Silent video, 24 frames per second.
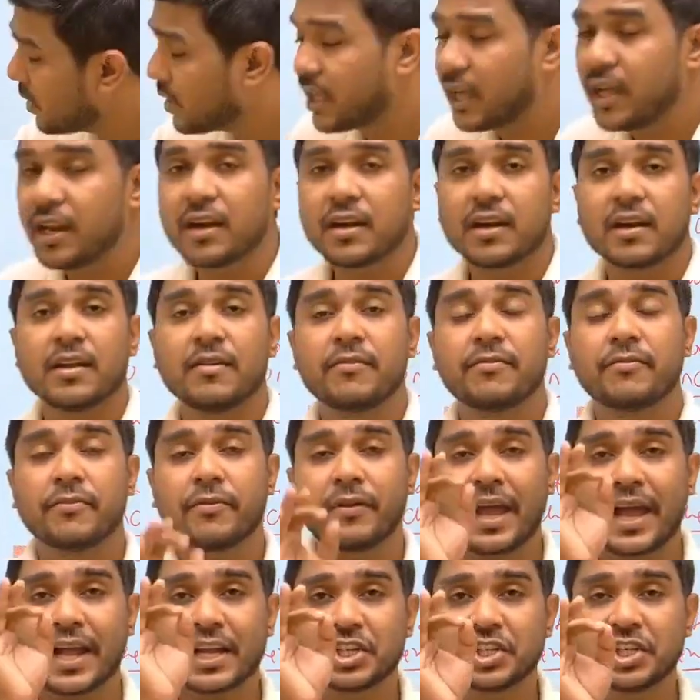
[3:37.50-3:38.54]
the
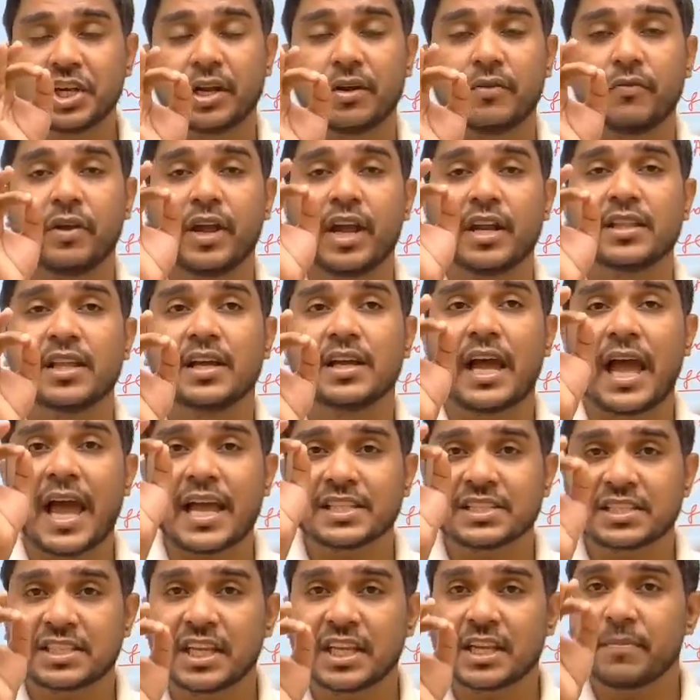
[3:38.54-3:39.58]
refraction, where the
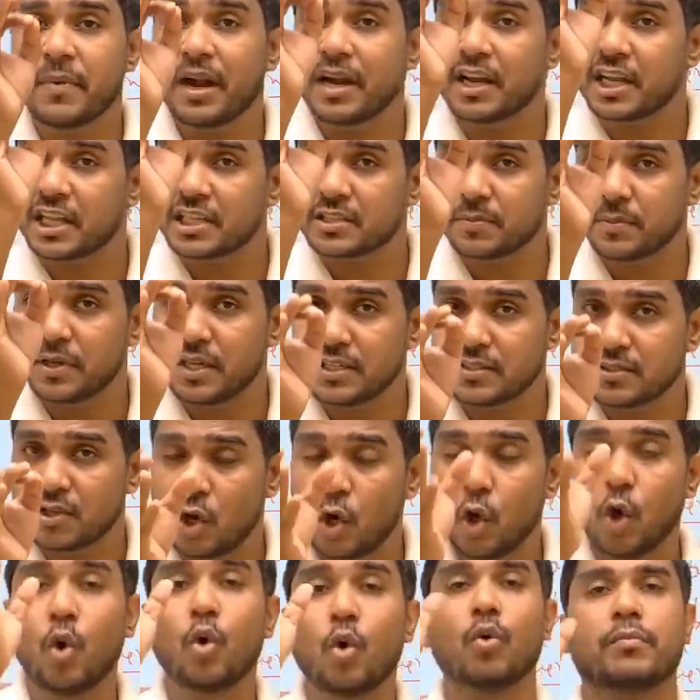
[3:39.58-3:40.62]
astigmatism is
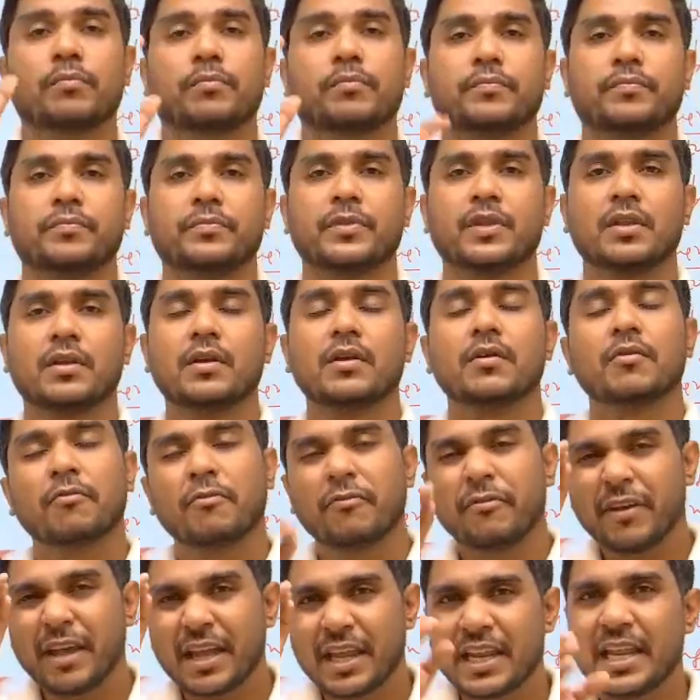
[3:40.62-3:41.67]
low,
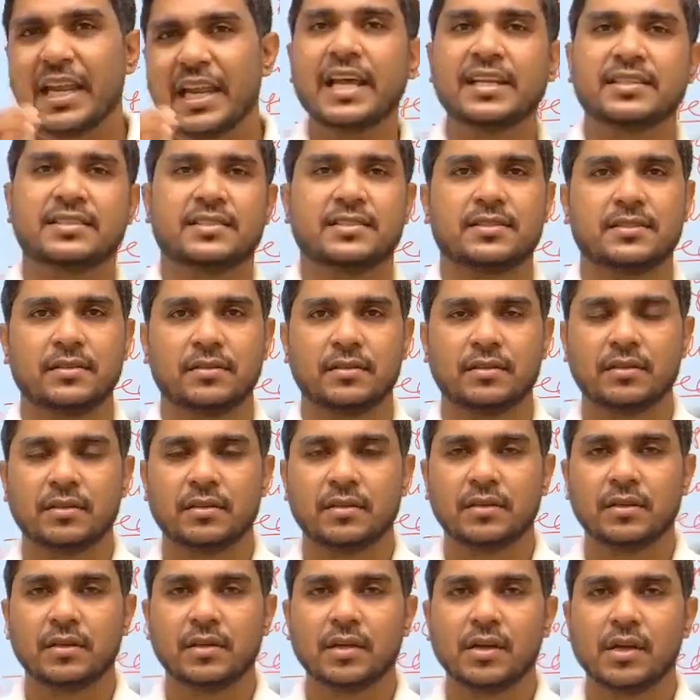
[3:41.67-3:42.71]
very less.
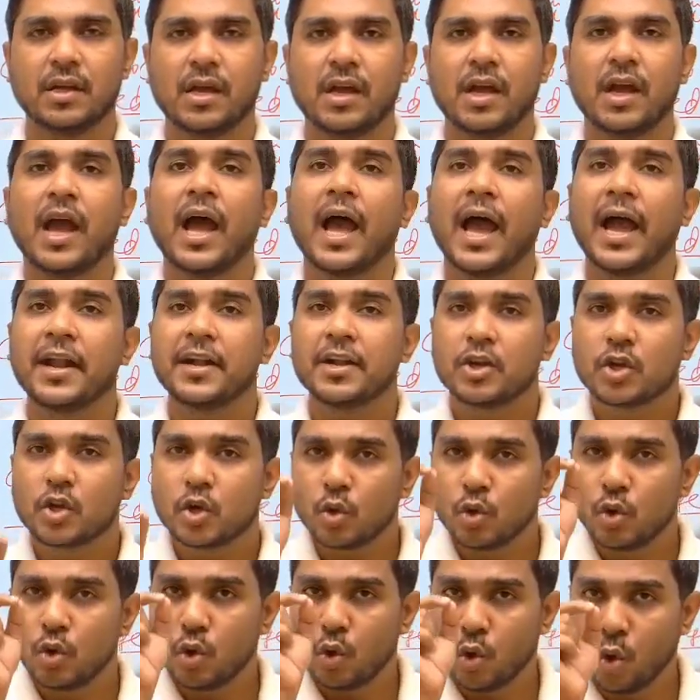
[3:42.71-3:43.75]
And
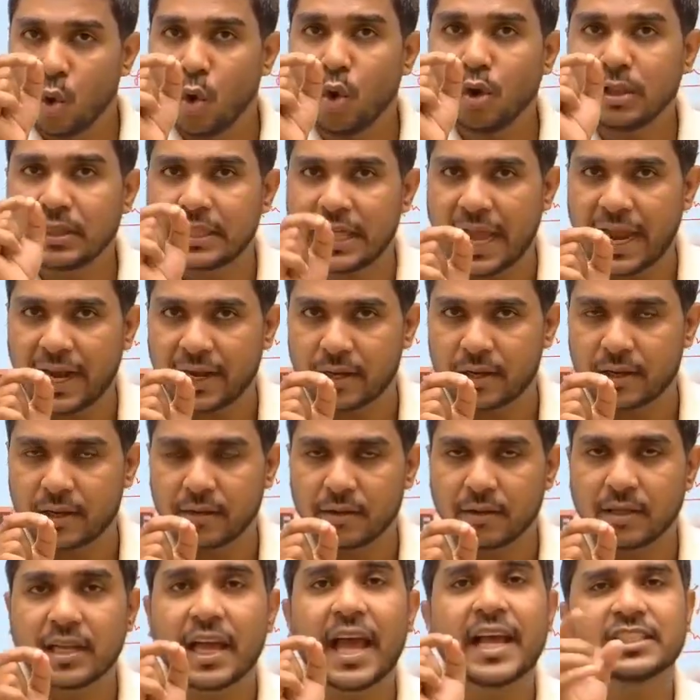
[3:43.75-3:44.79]
to know that
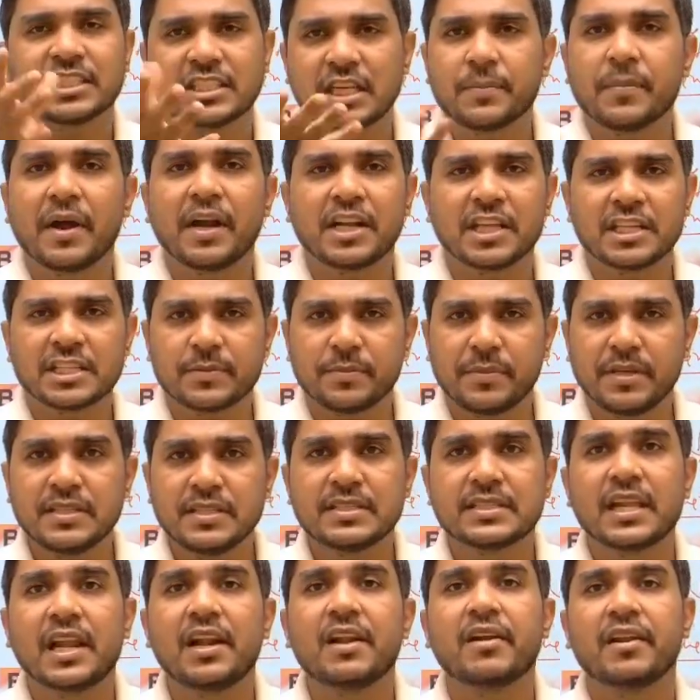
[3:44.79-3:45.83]
astigmatism
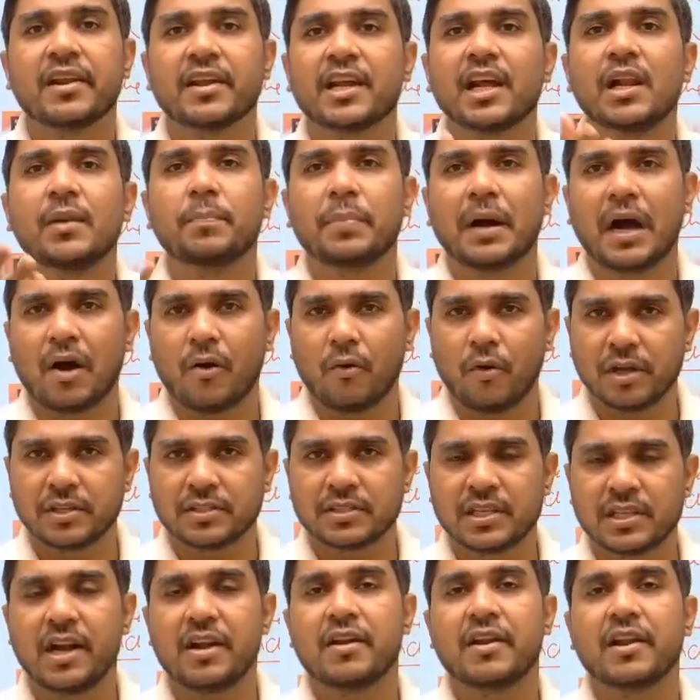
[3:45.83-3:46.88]
means cylindrical power,
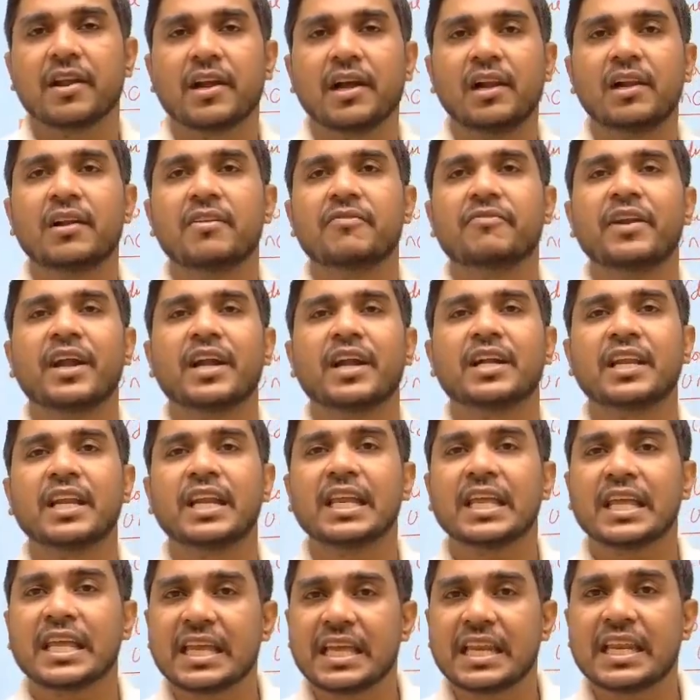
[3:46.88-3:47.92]
cylindrical
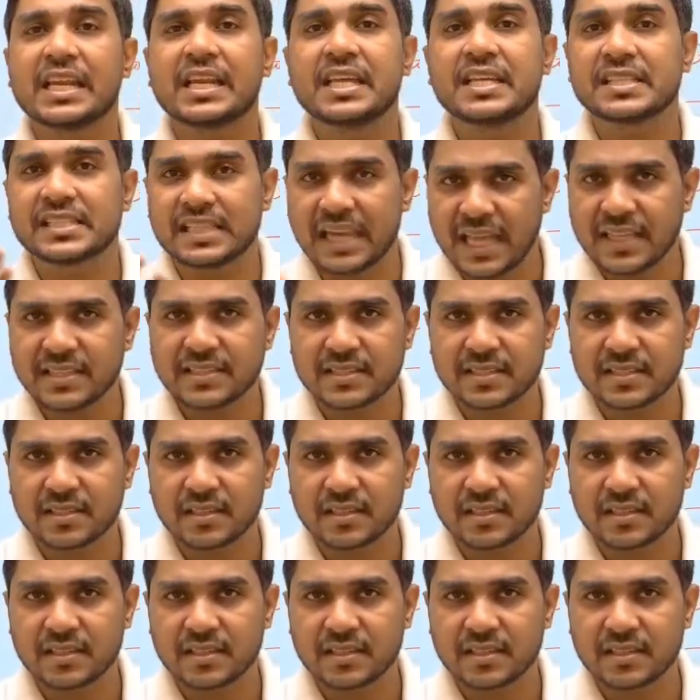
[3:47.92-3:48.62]
refractory error is less.